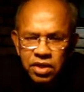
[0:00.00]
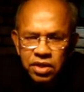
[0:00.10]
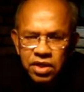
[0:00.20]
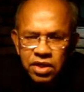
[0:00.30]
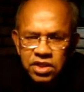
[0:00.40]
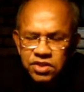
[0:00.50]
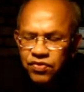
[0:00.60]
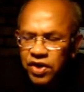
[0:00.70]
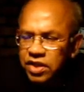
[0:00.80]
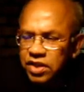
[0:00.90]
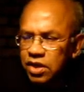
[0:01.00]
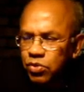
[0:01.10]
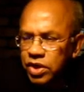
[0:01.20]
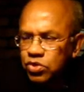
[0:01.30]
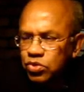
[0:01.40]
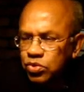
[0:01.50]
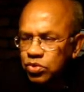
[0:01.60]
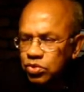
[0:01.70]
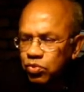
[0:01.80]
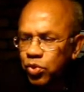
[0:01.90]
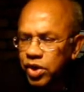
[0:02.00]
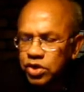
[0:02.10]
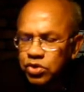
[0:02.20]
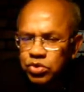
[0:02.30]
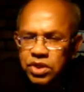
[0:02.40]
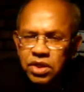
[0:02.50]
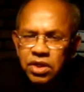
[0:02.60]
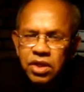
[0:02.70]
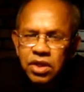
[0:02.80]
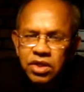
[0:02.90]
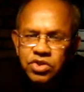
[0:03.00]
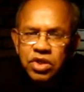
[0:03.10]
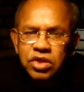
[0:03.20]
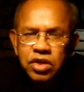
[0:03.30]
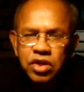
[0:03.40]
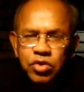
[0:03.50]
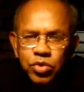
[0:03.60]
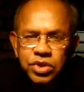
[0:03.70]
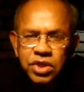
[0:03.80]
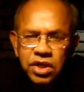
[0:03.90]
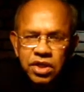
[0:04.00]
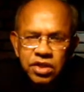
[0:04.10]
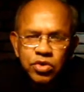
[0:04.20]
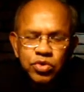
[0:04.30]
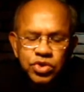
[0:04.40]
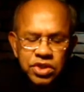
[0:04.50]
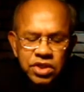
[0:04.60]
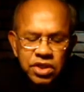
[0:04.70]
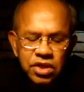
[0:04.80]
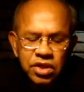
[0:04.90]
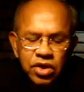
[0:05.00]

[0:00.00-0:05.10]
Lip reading: They just find their way to the central courtyard and use the